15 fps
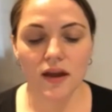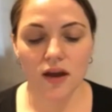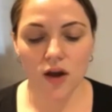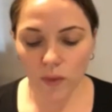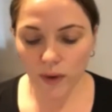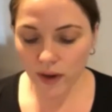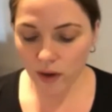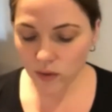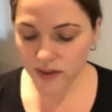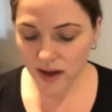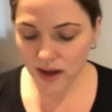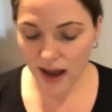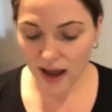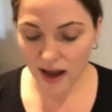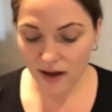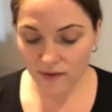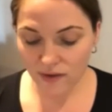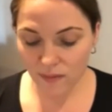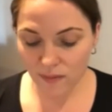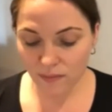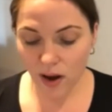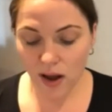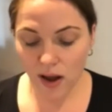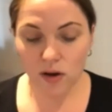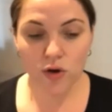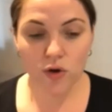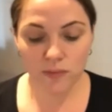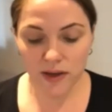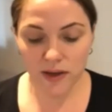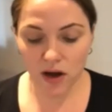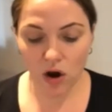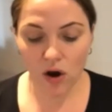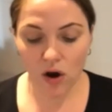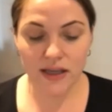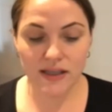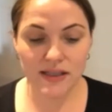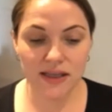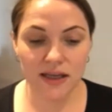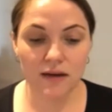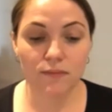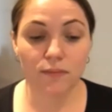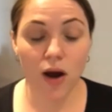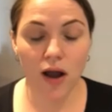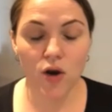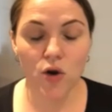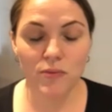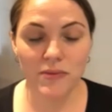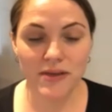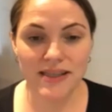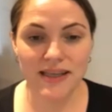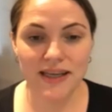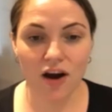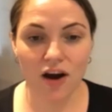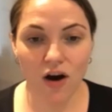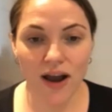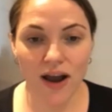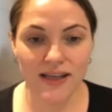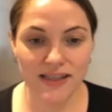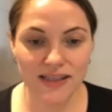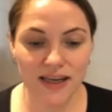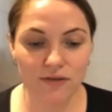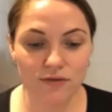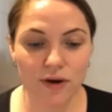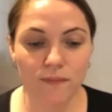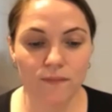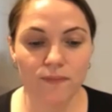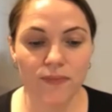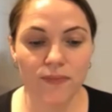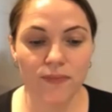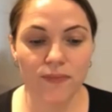We also have Biolumin C Eye Serum.